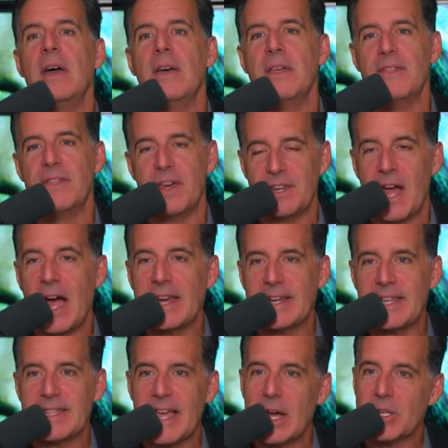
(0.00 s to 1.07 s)
The
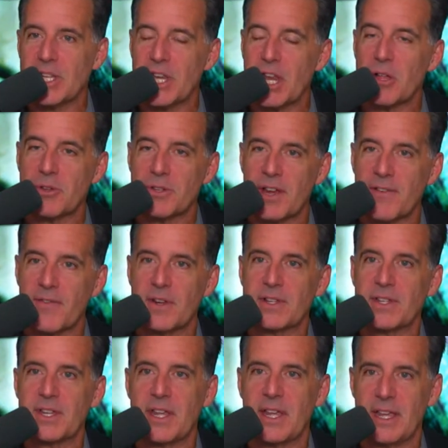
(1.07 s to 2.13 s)
ninety thousand dollar
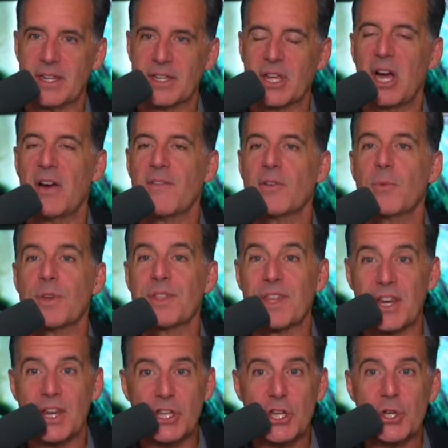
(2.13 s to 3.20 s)
difference is covered with an
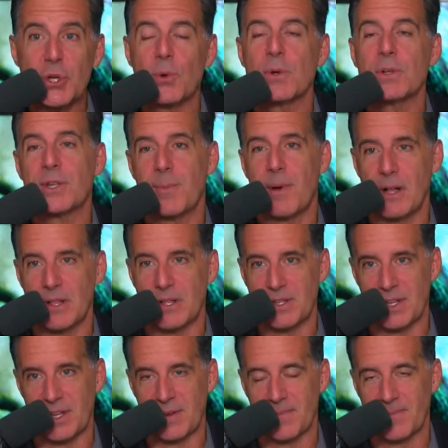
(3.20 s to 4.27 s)
insurance
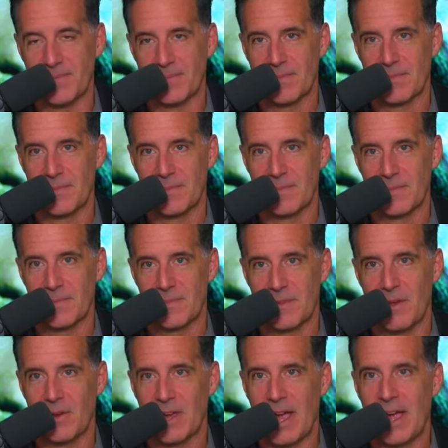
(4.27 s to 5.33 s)
policy.
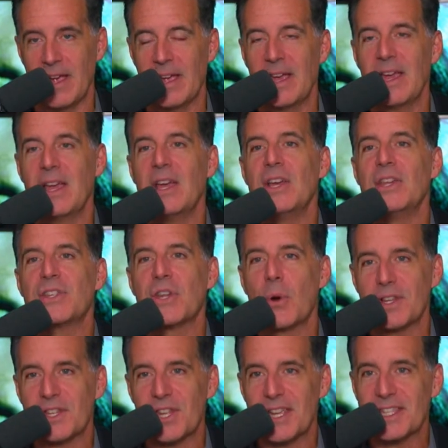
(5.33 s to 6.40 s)
Okay, so
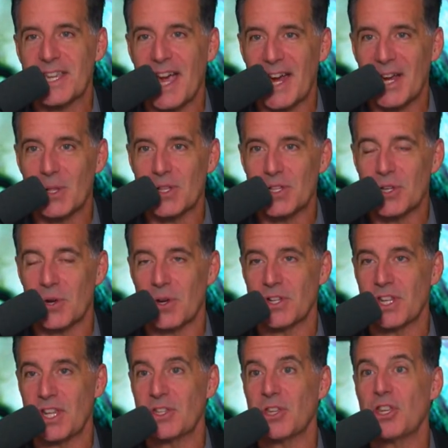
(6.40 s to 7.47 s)
it's like title
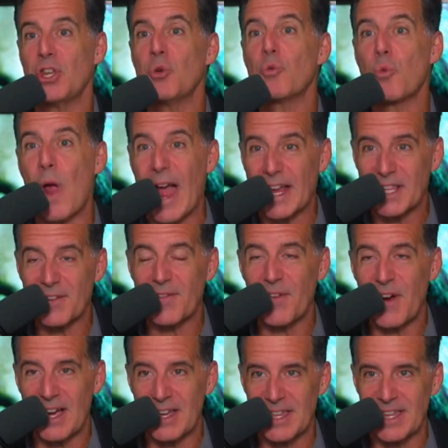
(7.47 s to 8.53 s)
insurance. Either you
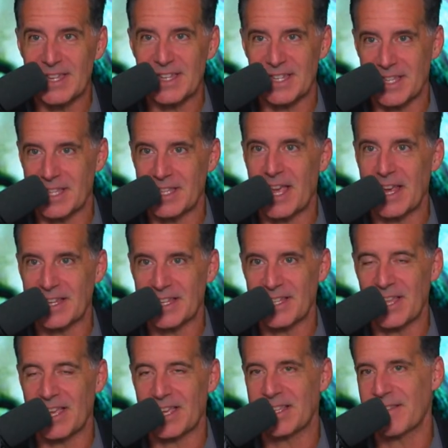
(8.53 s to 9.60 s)
rectify this in the next
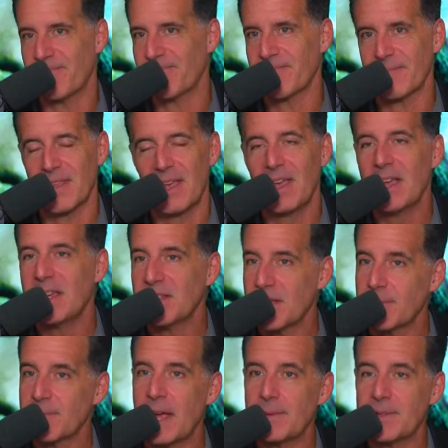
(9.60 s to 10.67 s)
like,
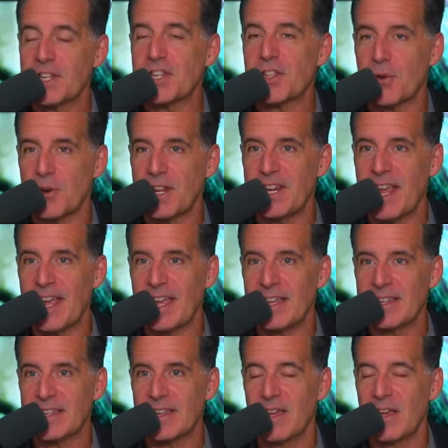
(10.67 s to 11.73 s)
sometimes it's thirty days,